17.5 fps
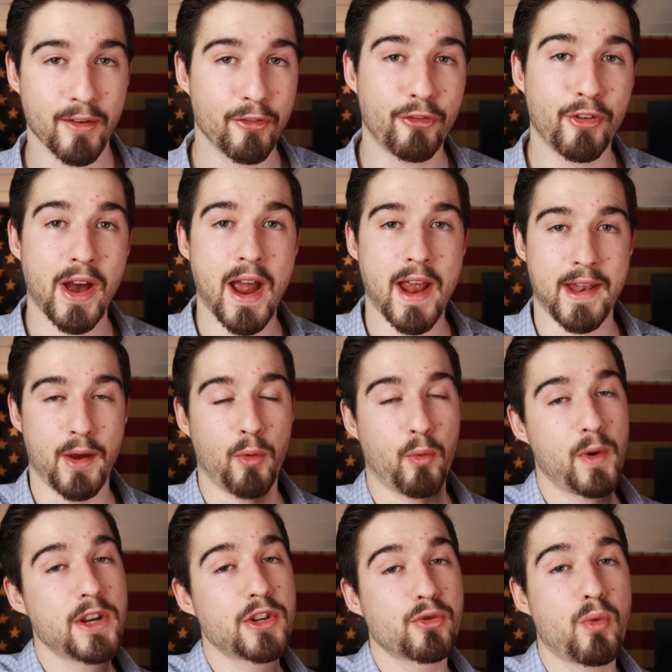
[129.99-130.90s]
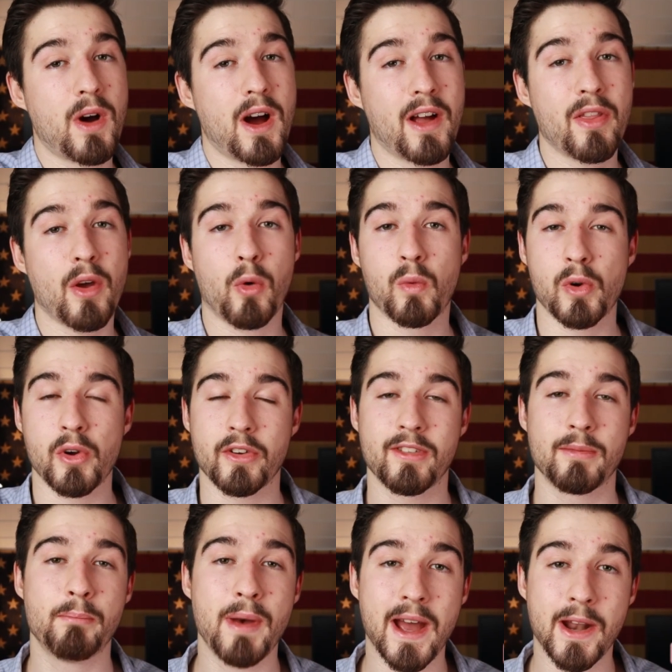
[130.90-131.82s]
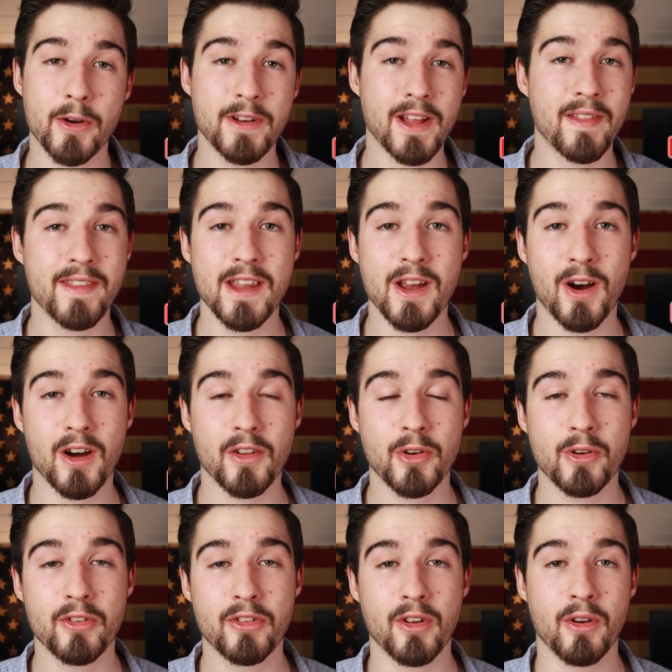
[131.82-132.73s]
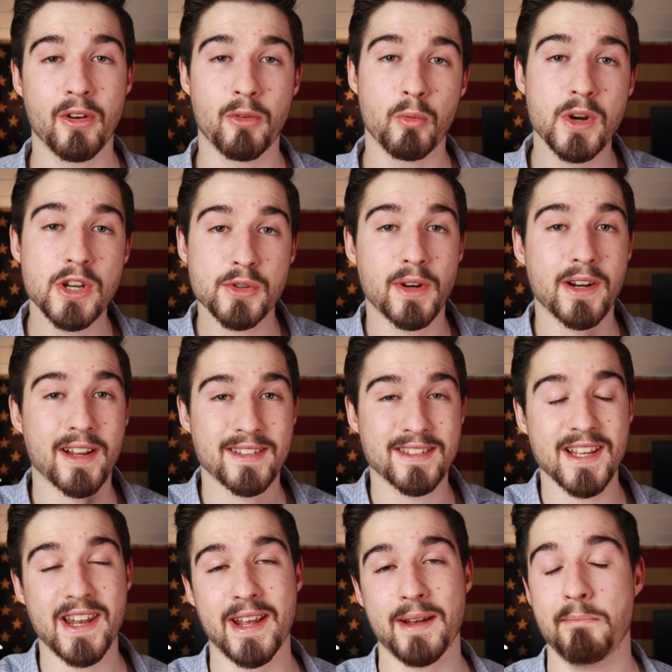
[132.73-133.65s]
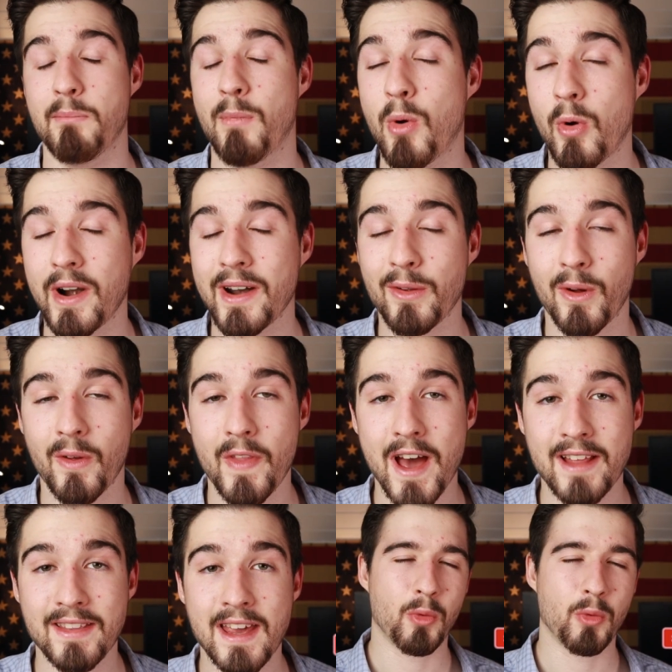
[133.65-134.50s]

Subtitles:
find which one works better than the others, which one are selling more and all that.